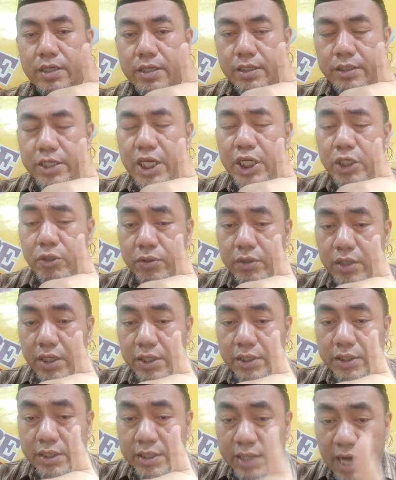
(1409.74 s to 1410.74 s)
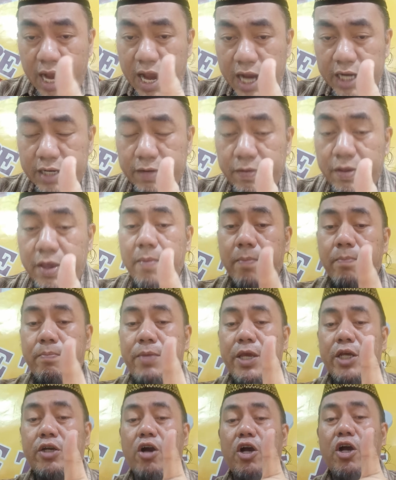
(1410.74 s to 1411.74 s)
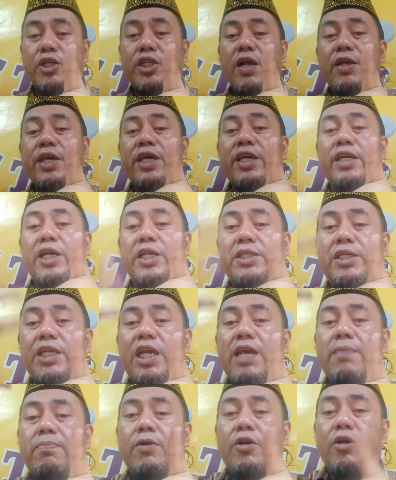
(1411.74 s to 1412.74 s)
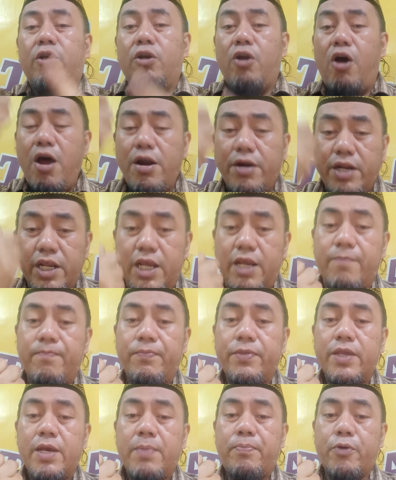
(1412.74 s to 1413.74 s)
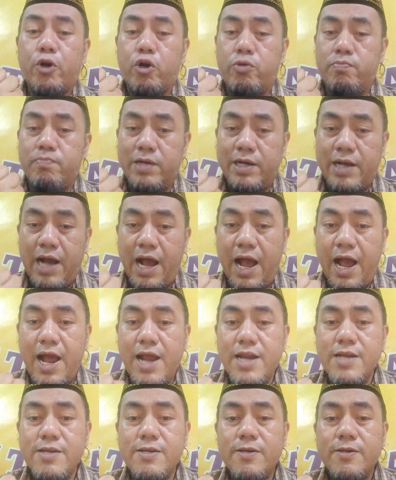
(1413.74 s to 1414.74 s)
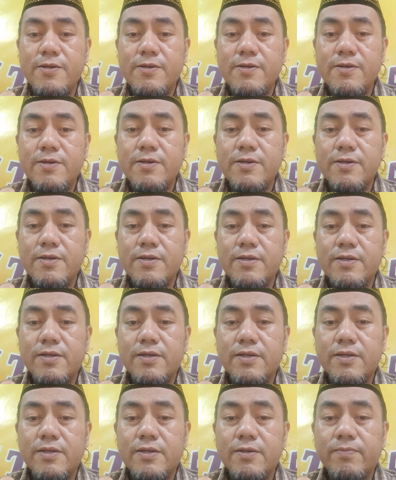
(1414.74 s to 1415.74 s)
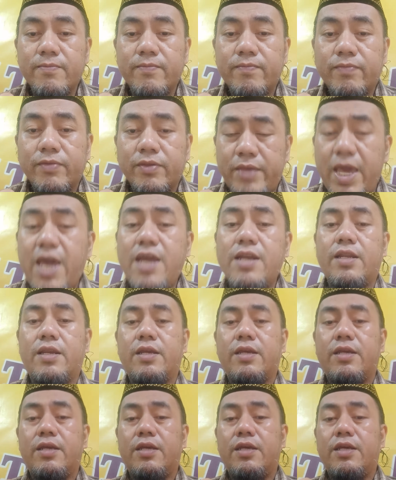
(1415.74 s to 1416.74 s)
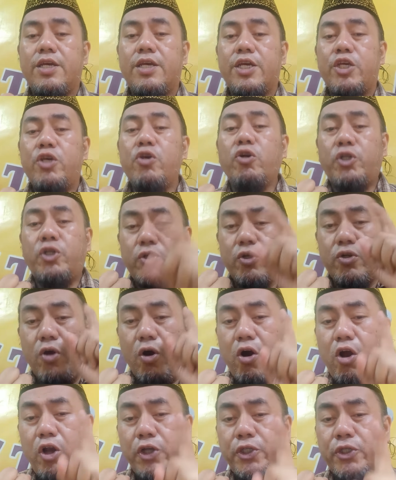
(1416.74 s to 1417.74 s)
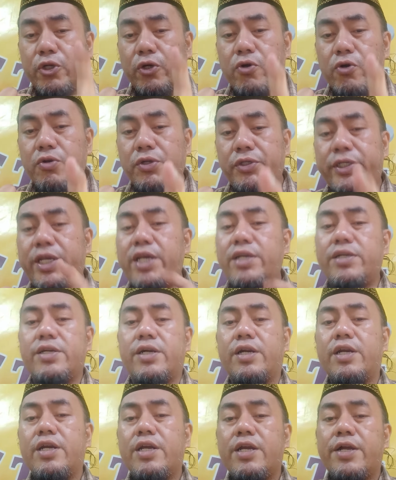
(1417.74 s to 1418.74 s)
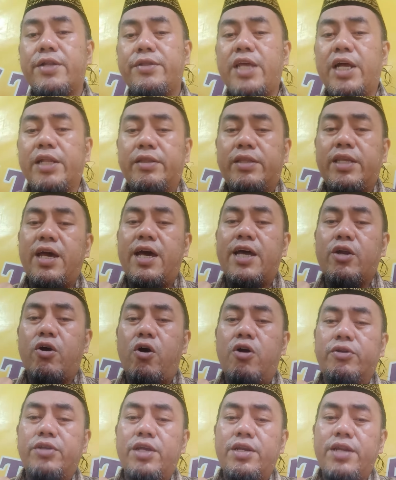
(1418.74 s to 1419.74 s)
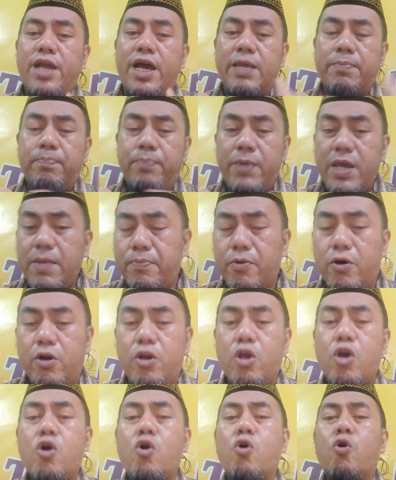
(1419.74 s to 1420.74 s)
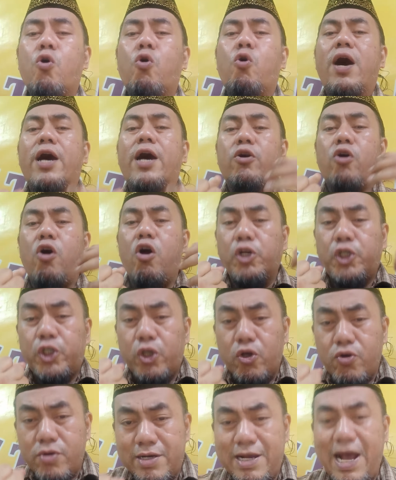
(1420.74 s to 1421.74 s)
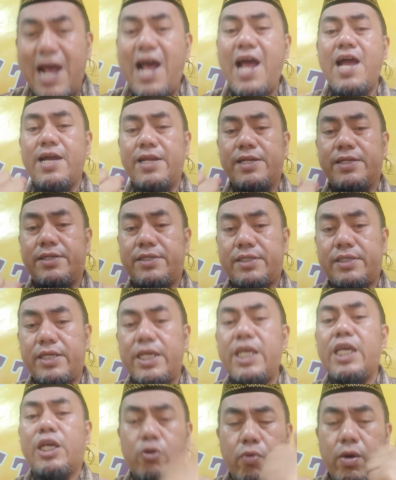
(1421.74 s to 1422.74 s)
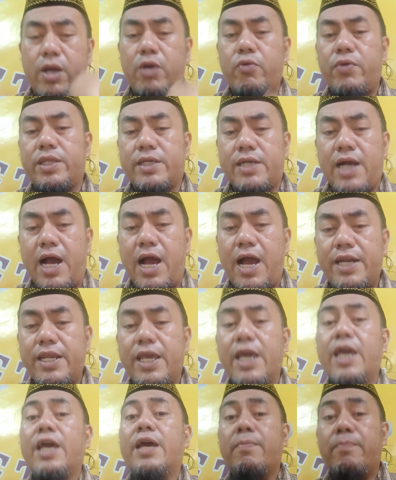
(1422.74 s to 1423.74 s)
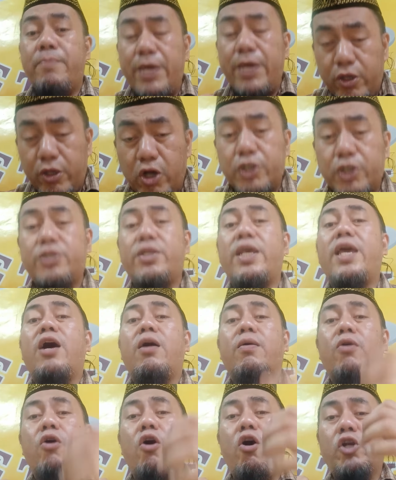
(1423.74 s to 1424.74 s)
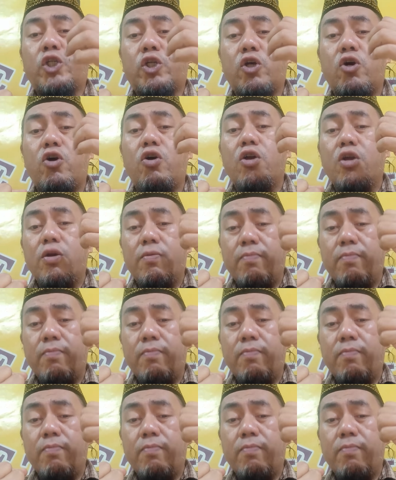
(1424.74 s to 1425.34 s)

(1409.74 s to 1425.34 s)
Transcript: Jesus is God because He received glory from God, then you should also consider that they are ordinary people who are also gods, equal with God, because they have also